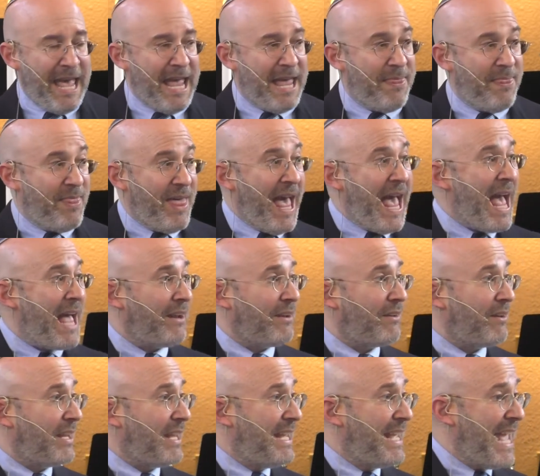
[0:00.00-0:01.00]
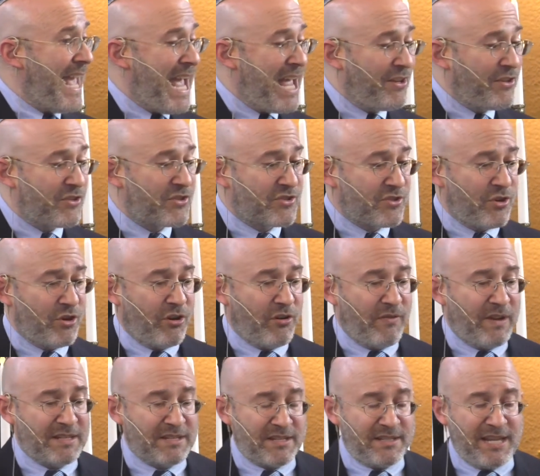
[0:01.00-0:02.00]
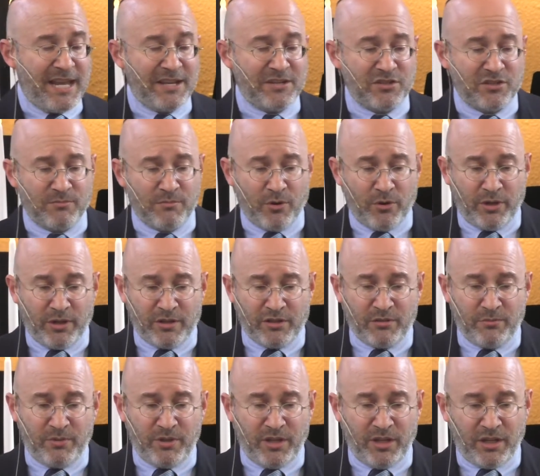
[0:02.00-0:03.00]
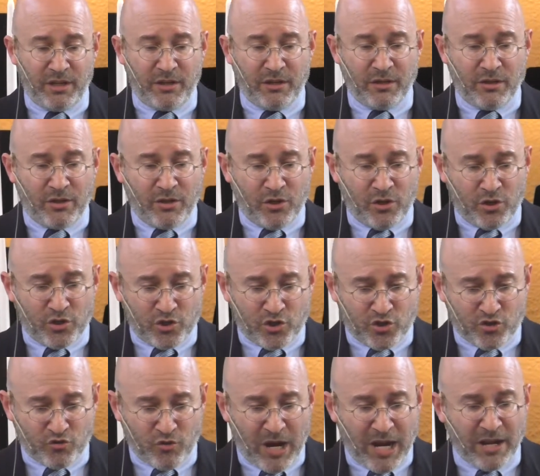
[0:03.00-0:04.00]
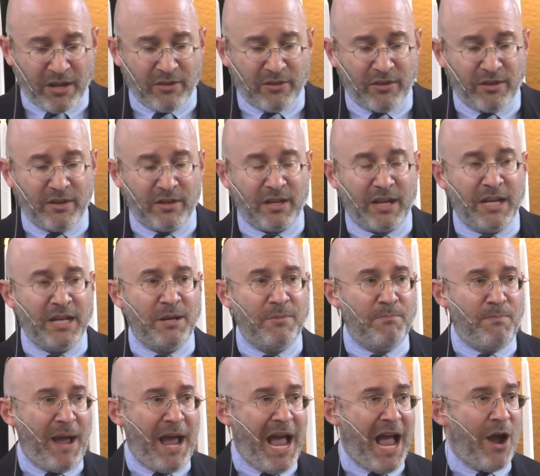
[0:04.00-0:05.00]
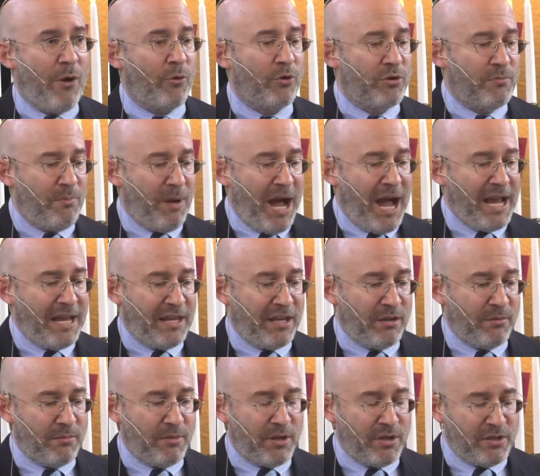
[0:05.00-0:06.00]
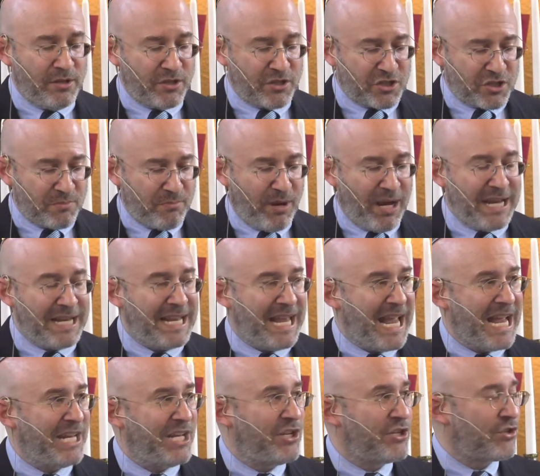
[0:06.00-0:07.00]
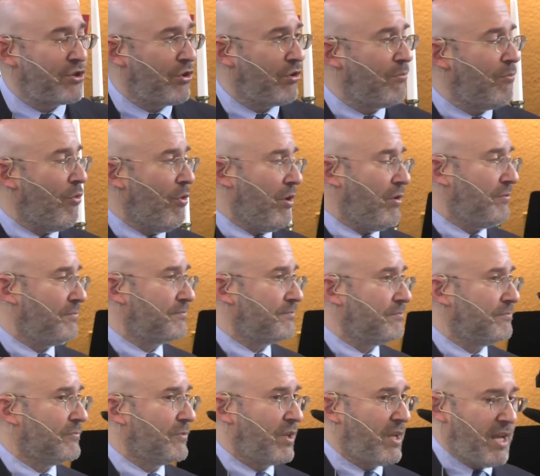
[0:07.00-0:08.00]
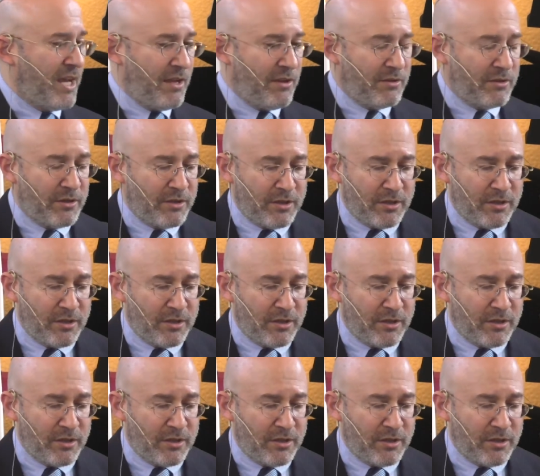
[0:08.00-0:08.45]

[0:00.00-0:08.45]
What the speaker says: And that can serve as a testimony to being strengthened and empowered by him despite any turmoil, okay?